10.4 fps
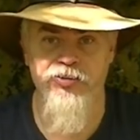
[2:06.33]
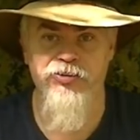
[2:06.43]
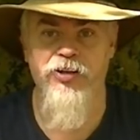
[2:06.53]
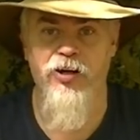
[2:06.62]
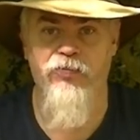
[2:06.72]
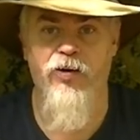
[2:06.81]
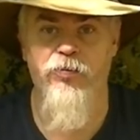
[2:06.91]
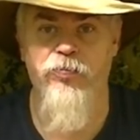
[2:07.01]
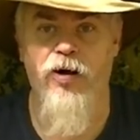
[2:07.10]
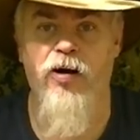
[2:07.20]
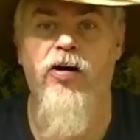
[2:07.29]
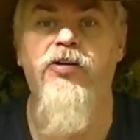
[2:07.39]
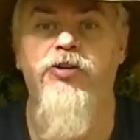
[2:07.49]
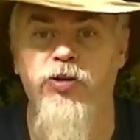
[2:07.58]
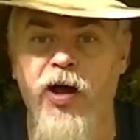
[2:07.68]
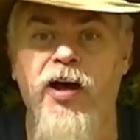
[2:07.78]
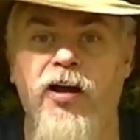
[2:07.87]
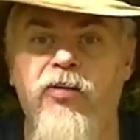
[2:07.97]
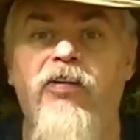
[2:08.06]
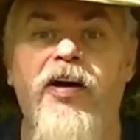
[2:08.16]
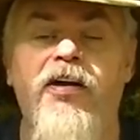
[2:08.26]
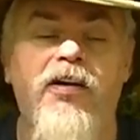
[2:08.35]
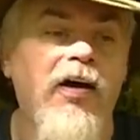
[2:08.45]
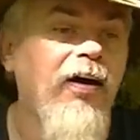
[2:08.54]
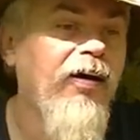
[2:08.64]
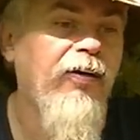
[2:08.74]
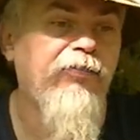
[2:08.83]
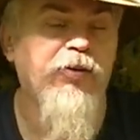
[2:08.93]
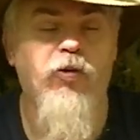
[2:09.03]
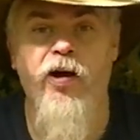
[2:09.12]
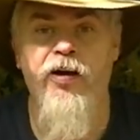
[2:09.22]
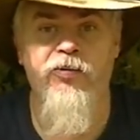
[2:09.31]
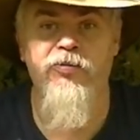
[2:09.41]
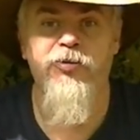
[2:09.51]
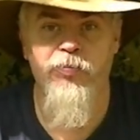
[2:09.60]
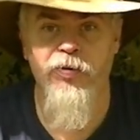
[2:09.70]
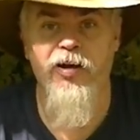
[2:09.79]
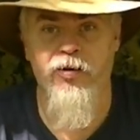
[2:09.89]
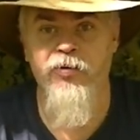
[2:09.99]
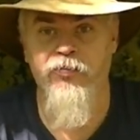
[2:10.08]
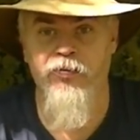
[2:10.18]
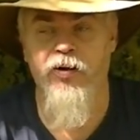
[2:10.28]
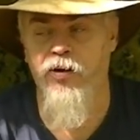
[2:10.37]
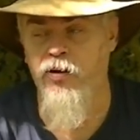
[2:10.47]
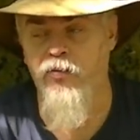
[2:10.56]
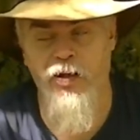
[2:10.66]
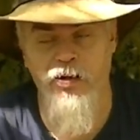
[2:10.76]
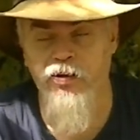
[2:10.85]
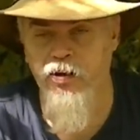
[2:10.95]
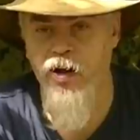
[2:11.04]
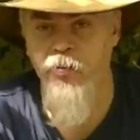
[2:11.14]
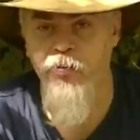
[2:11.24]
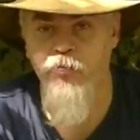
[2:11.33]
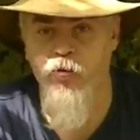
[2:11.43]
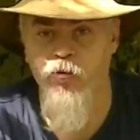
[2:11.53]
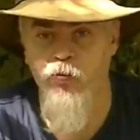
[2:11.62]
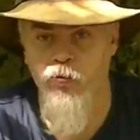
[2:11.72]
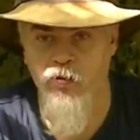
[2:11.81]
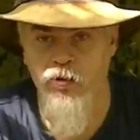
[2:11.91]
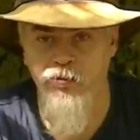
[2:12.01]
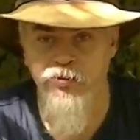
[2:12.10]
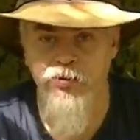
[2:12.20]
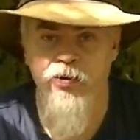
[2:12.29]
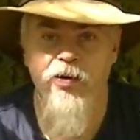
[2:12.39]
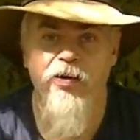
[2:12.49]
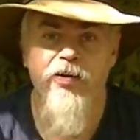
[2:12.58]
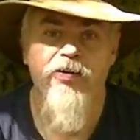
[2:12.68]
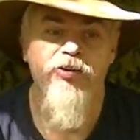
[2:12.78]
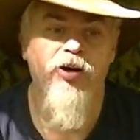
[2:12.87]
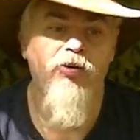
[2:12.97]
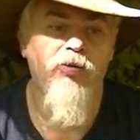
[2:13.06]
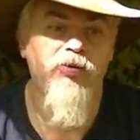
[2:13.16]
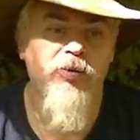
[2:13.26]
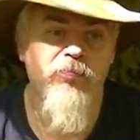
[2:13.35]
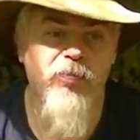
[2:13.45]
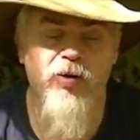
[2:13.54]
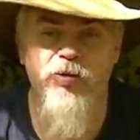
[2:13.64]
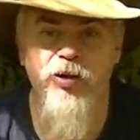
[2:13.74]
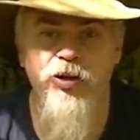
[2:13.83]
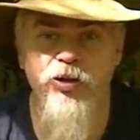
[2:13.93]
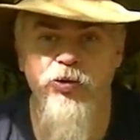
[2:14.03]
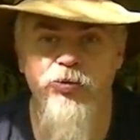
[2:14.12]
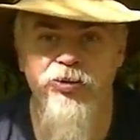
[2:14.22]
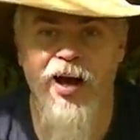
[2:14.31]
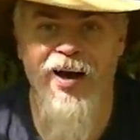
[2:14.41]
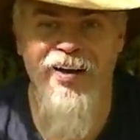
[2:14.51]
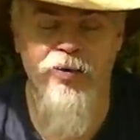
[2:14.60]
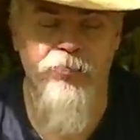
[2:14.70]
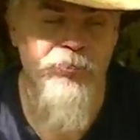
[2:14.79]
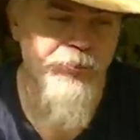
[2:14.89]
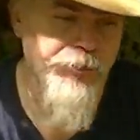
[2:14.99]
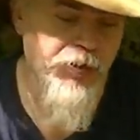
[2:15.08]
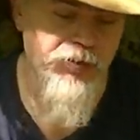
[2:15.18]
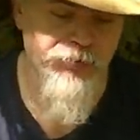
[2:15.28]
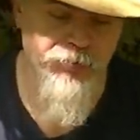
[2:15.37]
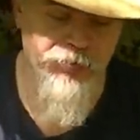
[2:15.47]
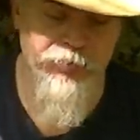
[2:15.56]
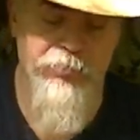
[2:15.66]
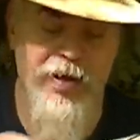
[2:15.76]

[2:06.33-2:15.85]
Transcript: and stuff up on to elevate it if the ground's becoming flooded. And that did happen more than once. So it was a multi-use item. And that's the reason